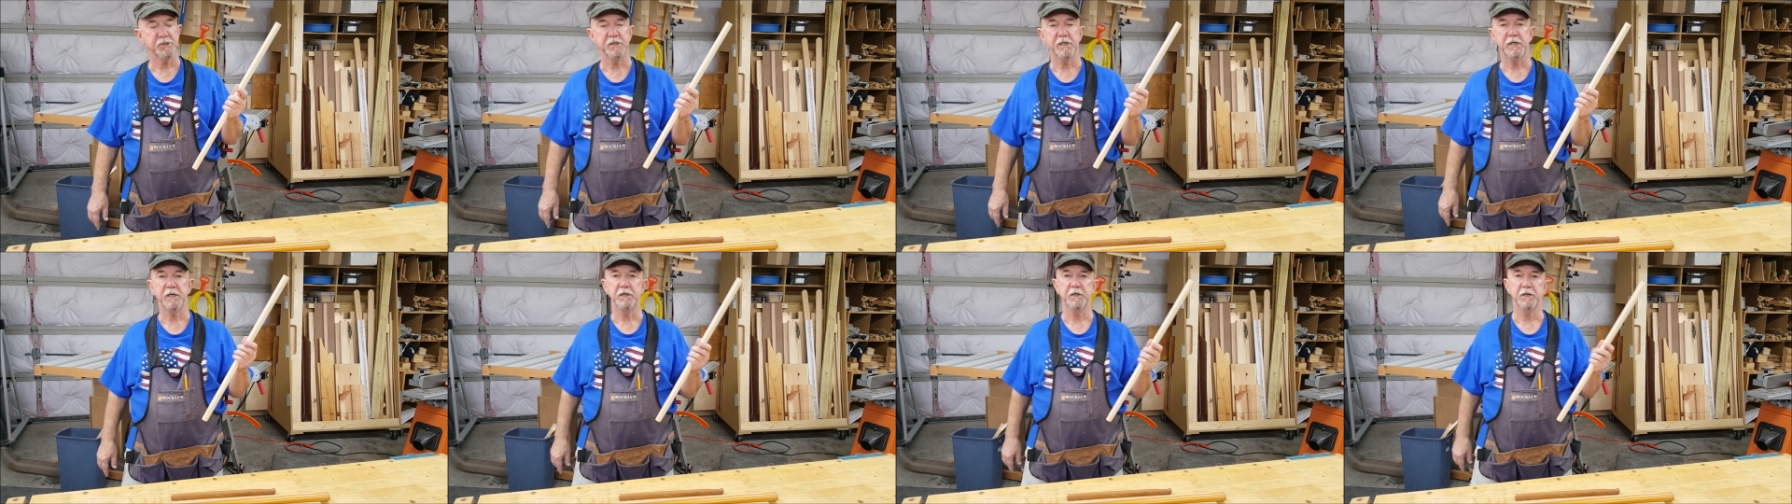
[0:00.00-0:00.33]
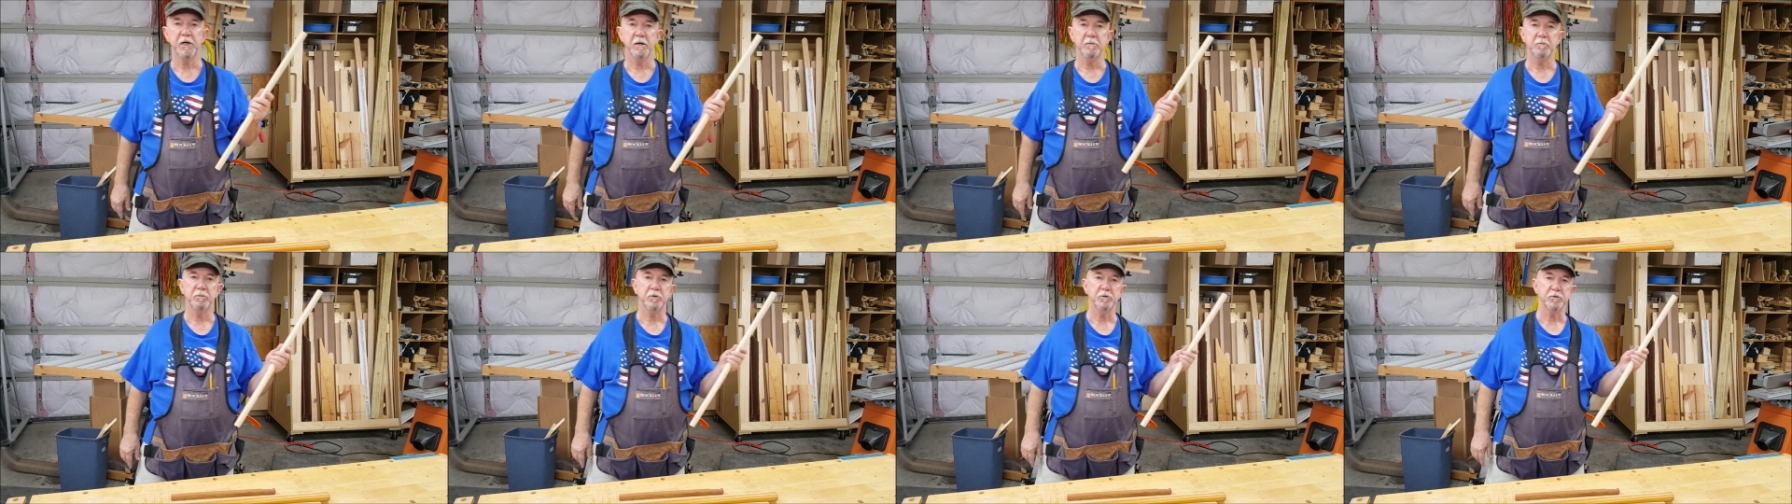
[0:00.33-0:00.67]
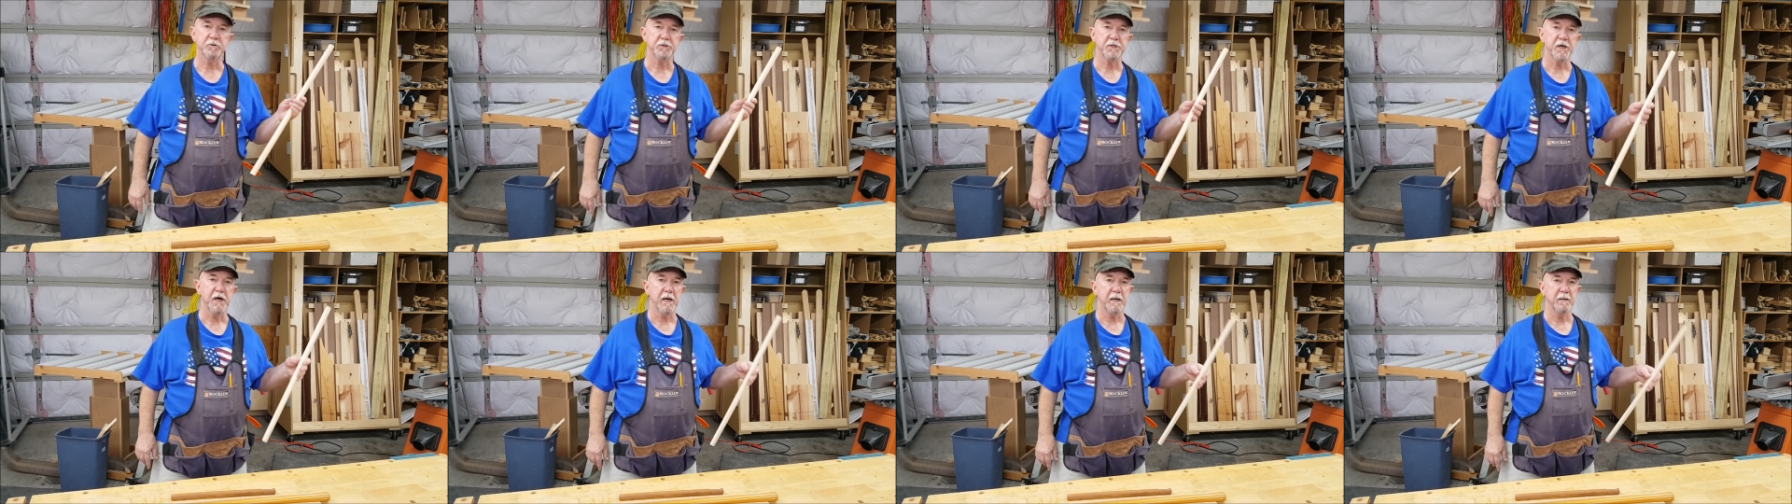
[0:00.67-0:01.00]
any number
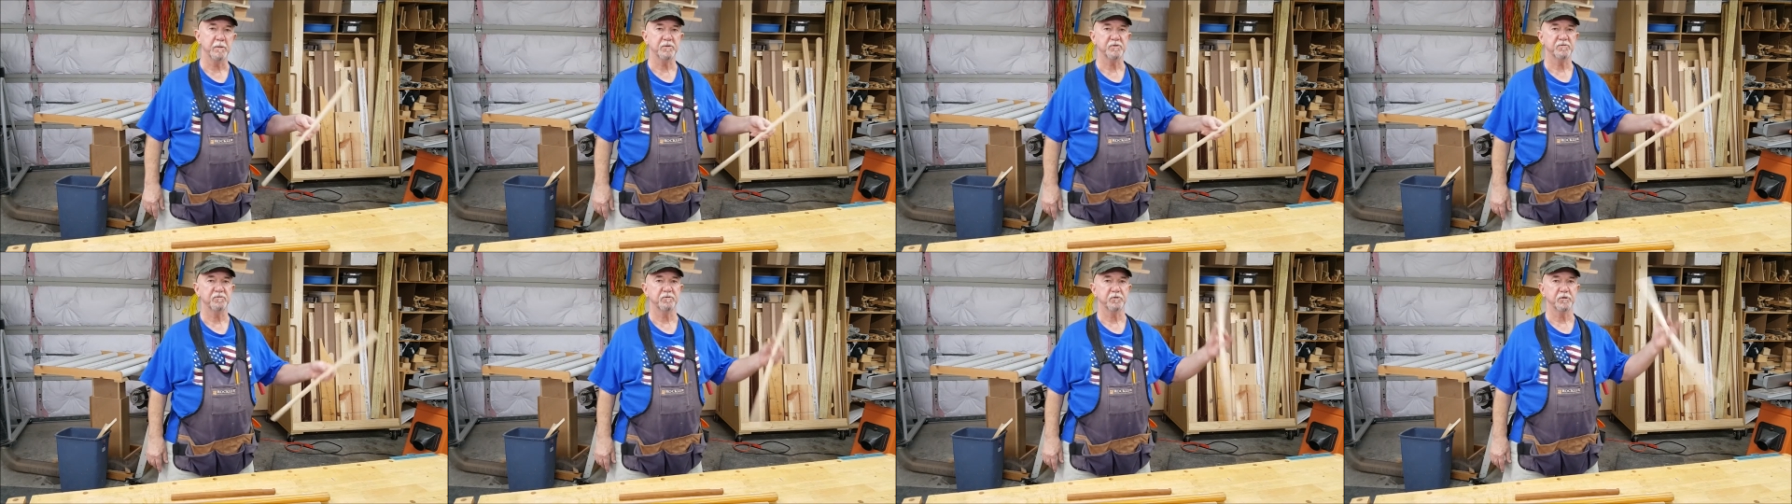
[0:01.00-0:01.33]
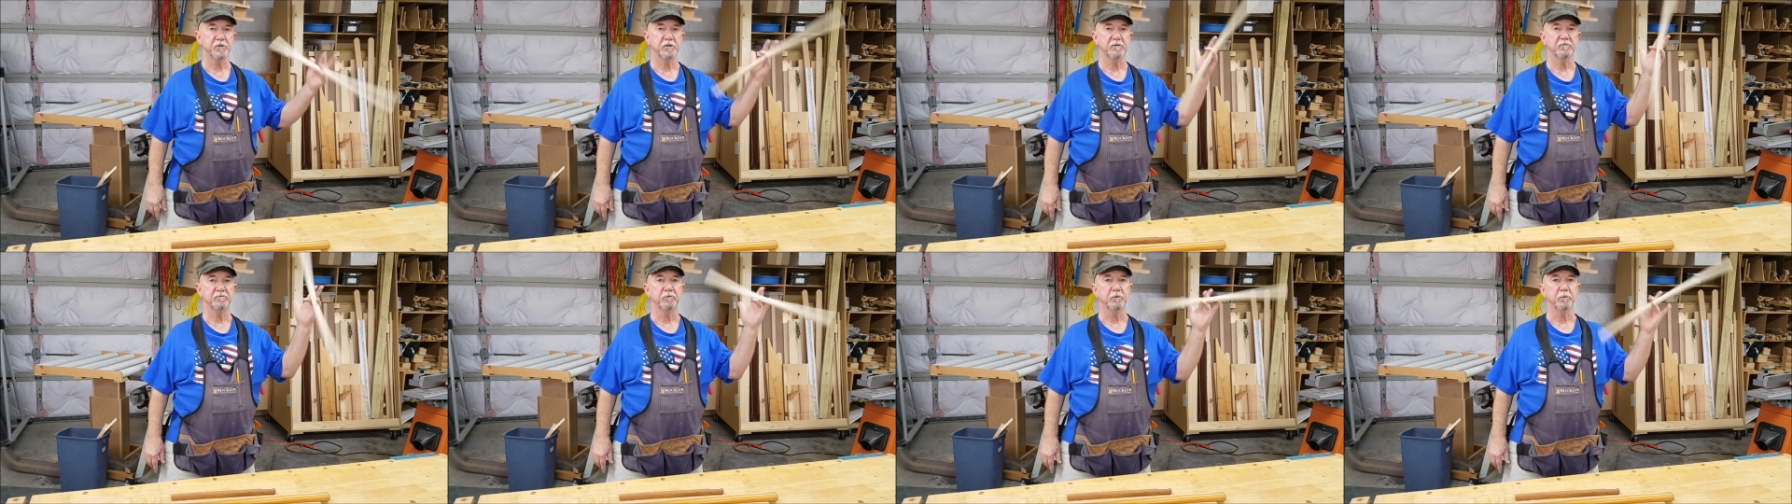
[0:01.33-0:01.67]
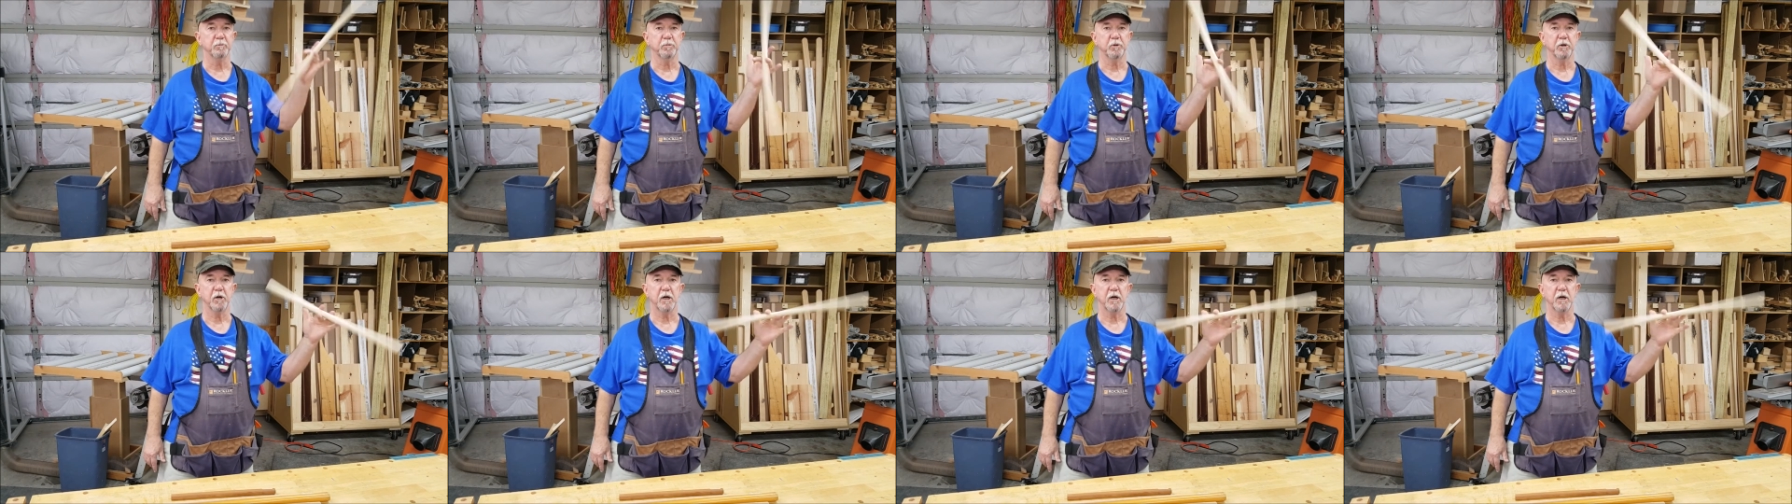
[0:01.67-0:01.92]
of times for different